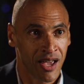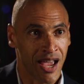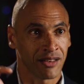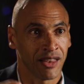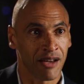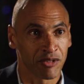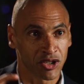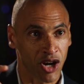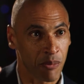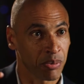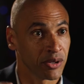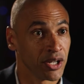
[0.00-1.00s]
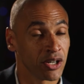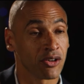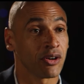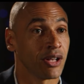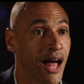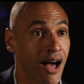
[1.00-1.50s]
and leverage our
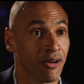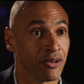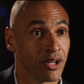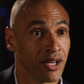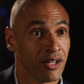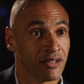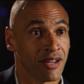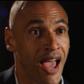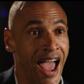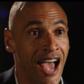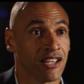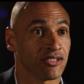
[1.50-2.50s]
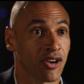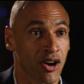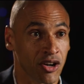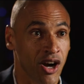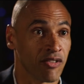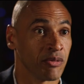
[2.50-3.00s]
political clout to ask
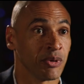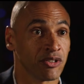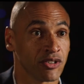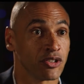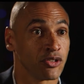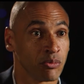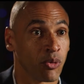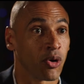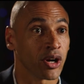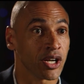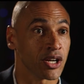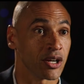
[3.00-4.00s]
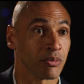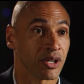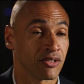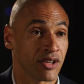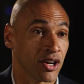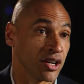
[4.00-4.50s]
our governments to do more here,
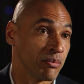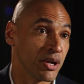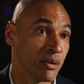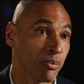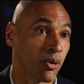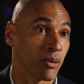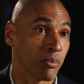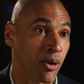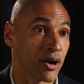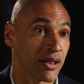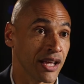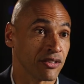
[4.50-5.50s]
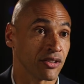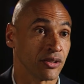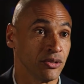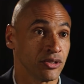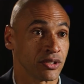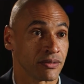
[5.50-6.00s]
because they're going to be an important part of that
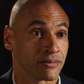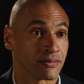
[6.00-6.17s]
solution.